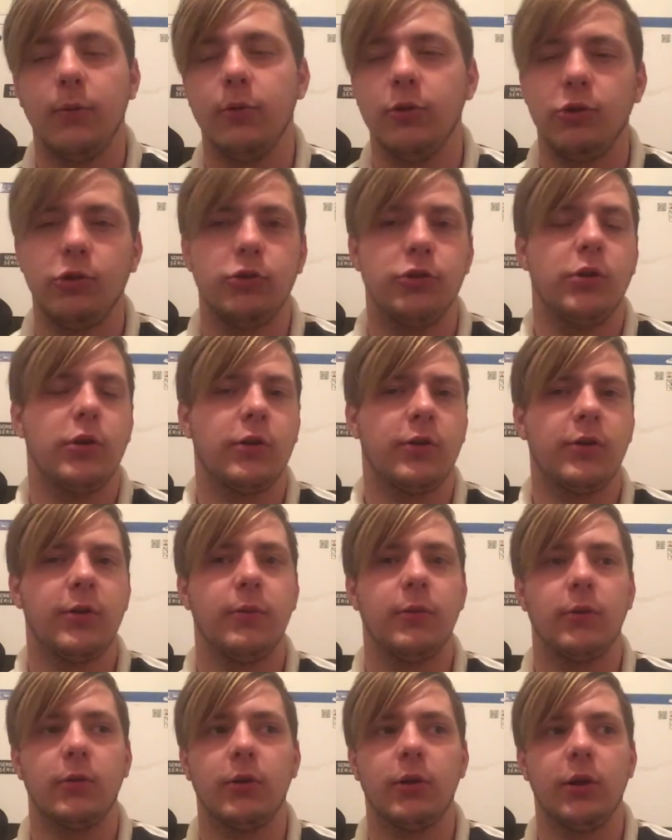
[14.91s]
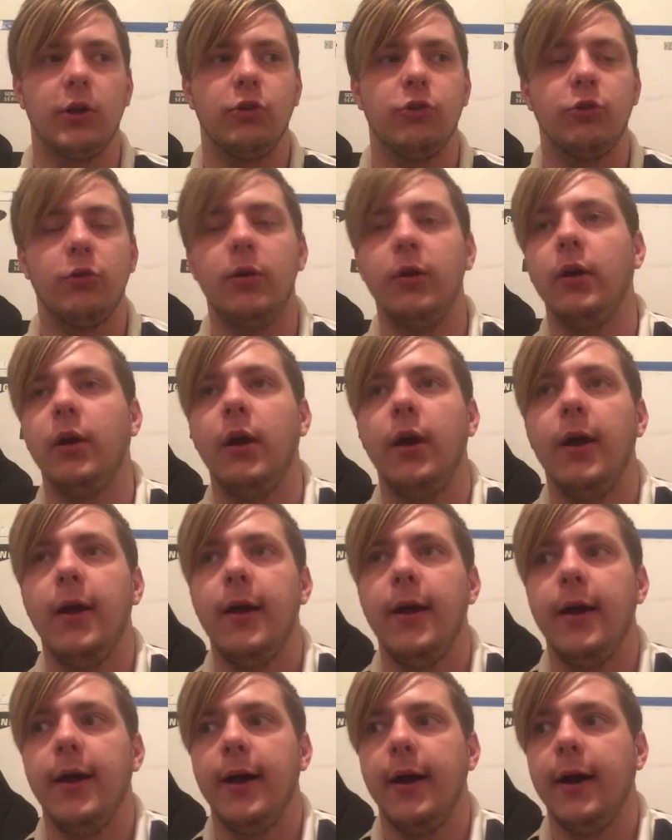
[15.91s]
which you all seem to really enjoy,
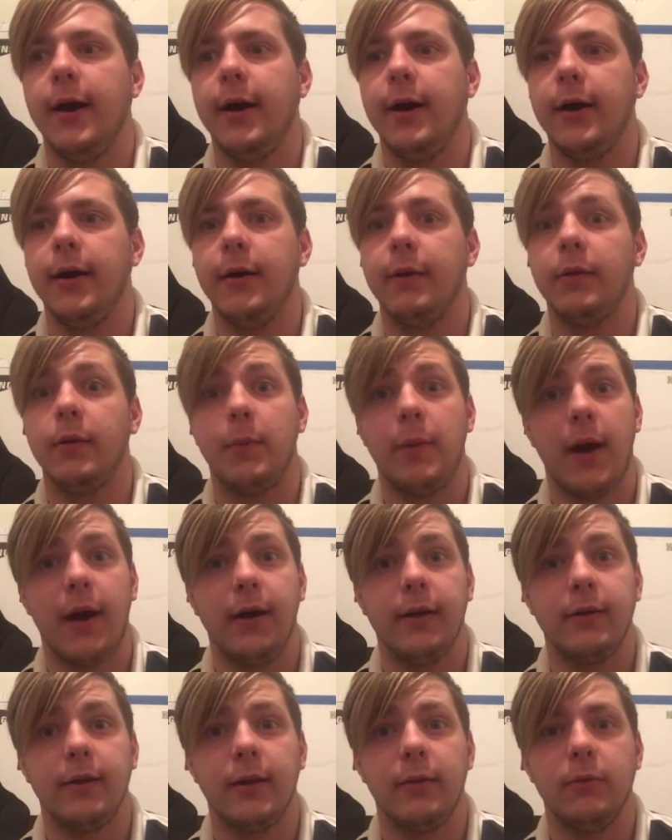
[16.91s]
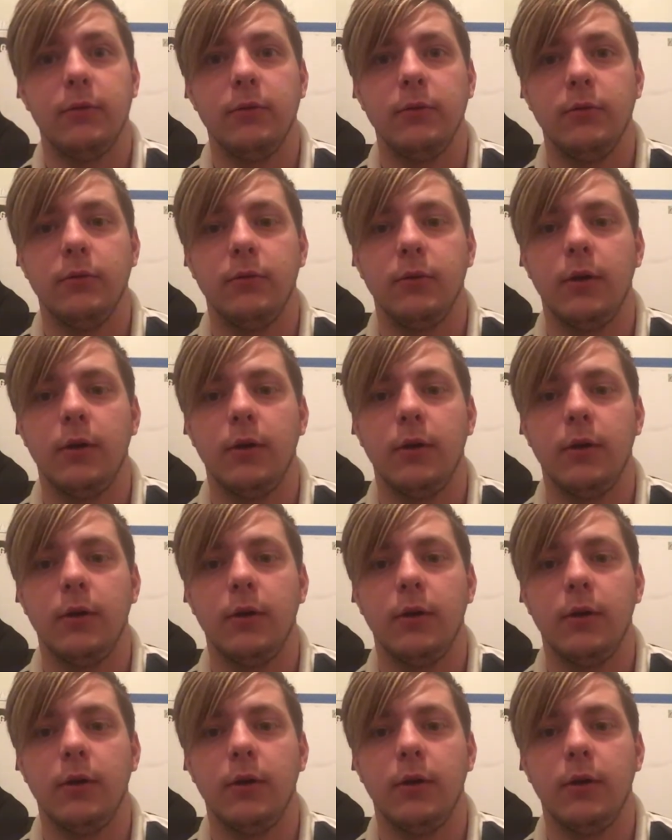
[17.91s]
the pallet table,